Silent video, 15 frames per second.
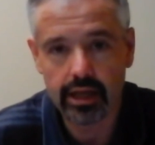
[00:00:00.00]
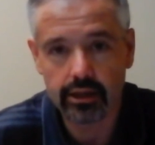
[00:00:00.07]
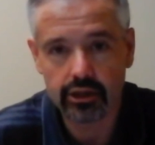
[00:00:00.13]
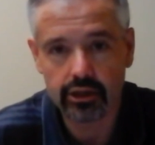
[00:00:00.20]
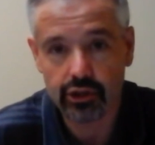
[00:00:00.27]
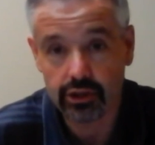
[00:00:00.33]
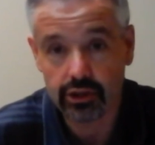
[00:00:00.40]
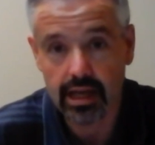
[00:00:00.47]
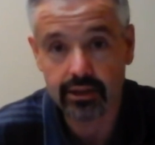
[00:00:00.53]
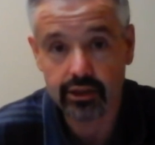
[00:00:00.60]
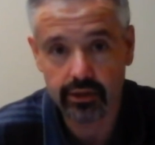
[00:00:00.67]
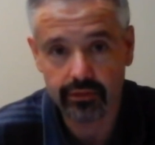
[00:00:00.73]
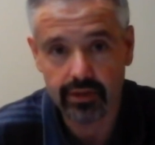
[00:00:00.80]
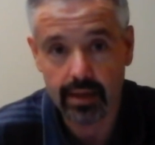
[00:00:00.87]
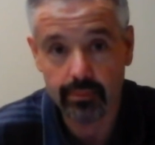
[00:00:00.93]
success
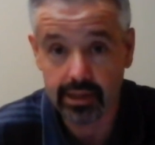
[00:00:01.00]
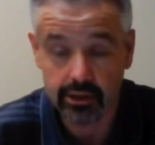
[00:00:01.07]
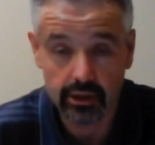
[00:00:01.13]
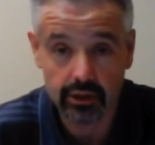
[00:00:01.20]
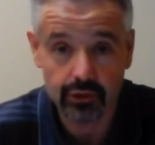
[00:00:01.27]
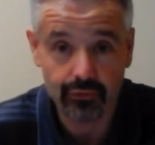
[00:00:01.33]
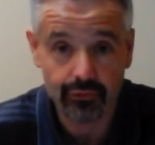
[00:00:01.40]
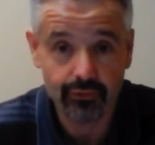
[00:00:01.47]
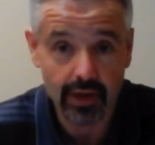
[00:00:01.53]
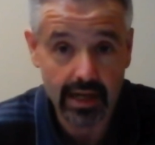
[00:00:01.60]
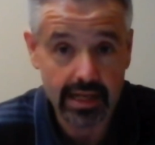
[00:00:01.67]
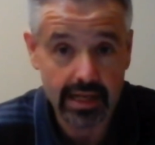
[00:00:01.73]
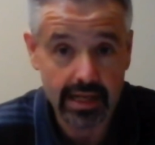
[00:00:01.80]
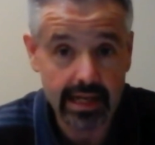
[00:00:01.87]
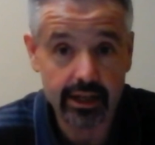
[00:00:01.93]
of that business
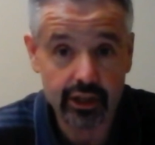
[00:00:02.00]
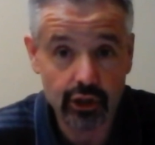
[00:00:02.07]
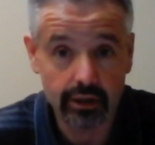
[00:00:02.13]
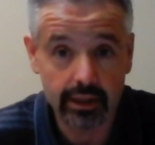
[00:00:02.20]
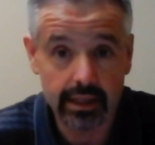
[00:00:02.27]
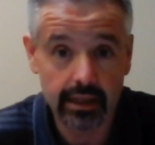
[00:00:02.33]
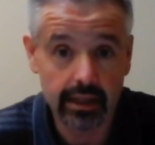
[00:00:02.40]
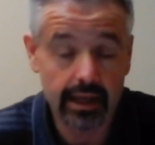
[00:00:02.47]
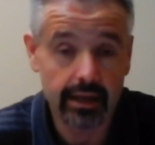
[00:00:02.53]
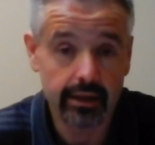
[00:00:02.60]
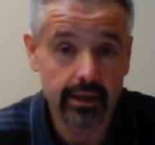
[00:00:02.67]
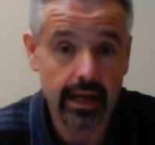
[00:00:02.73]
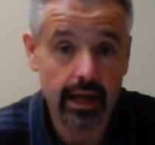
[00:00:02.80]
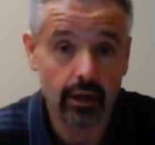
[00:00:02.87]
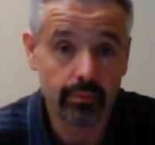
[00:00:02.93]
financially
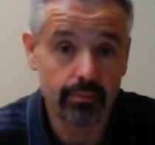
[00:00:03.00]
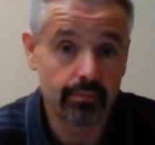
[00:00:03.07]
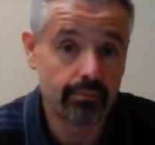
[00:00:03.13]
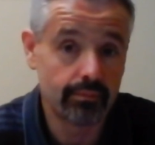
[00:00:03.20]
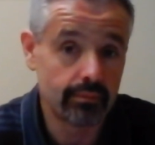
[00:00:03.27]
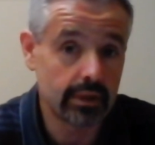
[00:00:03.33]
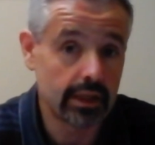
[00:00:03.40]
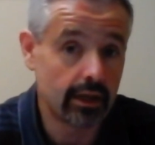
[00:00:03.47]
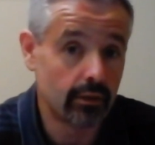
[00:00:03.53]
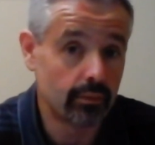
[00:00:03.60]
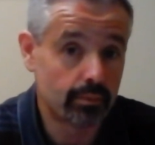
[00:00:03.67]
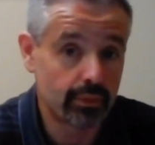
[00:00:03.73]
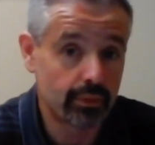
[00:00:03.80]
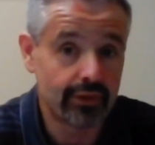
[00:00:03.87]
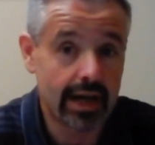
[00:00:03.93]
and help,
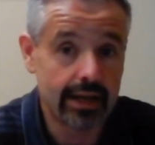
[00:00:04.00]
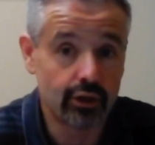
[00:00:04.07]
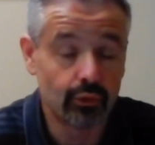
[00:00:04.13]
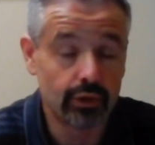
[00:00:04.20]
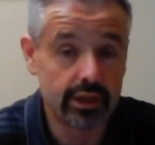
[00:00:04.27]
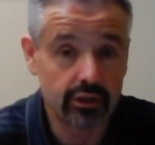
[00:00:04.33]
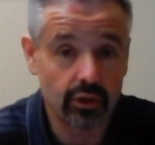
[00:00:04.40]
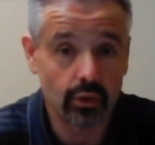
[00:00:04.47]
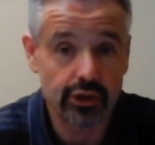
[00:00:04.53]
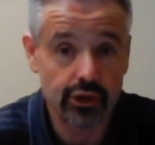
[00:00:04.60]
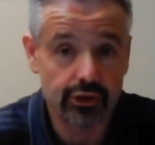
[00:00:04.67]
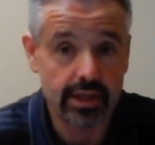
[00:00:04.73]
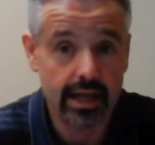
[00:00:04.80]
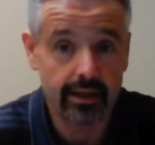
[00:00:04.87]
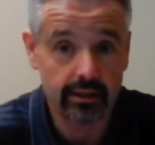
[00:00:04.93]
provide the
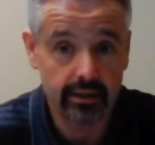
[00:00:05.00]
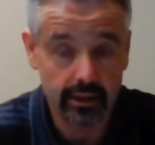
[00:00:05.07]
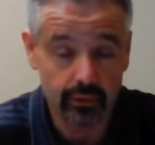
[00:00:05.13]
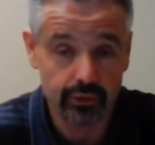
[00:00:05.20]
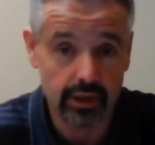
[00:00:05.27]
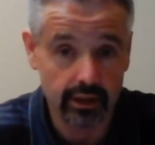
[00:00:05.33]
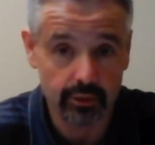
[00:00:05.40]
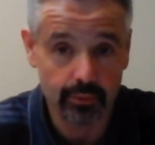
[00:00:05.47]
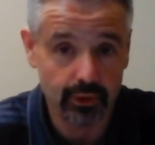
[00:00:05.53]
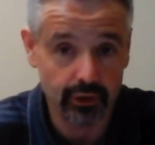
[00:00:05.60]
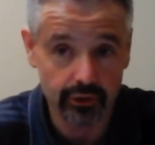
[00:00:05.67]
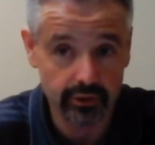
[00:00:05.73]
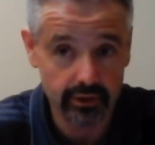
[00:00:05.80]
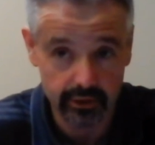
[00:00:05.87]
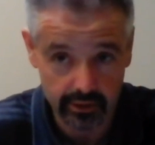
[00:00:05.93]
resources that those
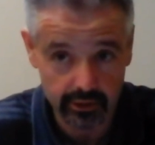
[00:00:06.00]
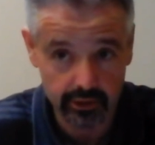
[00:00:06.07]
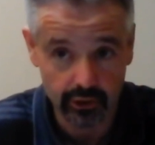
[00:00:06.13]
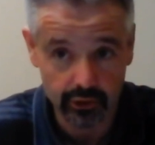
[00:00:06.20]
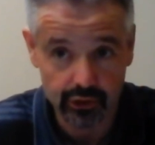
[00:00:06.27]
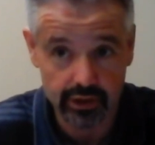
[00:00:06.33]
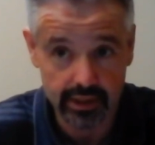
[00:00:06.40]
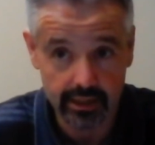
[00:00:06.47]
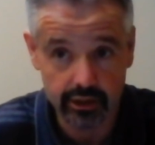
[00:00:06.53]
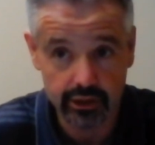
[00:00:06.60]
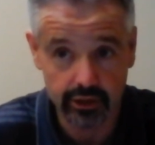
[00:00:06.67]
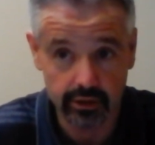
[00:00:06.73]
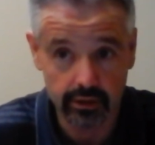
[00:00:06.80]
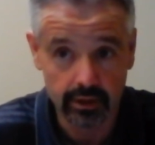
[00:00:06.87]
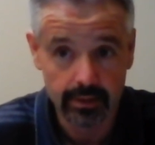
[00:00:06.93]
entrepreneurs need
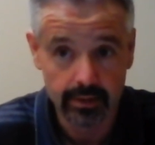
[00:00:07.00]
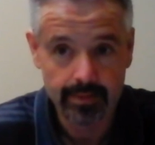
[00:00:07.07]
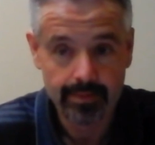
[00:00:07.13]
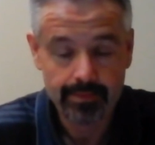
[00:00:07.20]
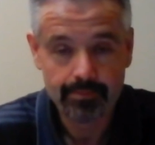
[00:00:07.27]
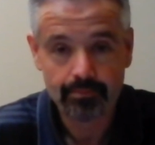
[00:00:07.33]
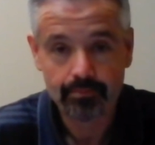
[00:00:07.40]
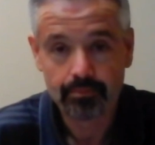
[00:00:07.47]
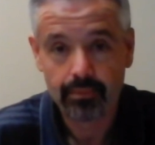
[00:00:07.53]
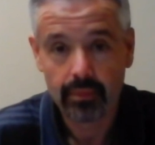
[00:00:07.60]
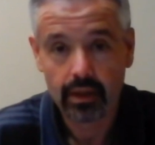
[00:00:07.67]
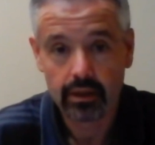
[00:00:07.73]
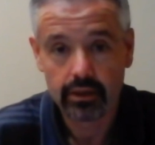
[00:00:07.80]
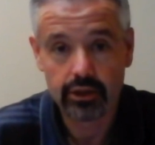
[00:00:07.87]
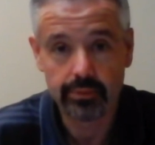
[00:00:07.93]
to
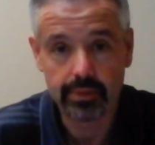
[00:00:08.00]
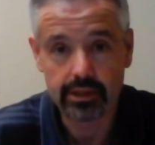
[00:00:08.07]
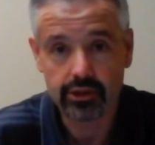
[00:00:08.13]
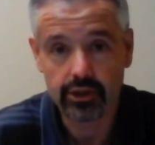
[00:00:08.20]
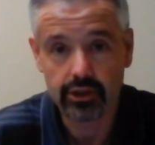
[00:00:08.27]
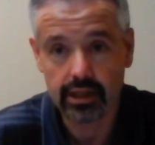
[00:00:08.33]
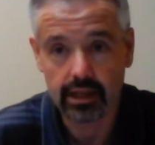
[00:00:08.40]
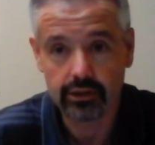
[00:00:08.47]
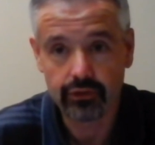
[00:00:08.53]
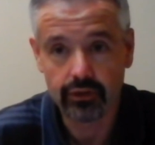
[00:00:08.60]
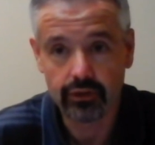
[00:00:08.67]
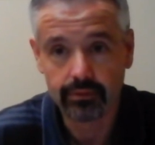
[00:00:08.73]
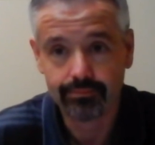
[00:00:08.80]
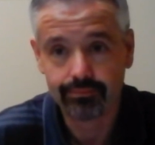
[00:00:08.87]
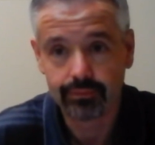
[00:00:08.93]
be successful.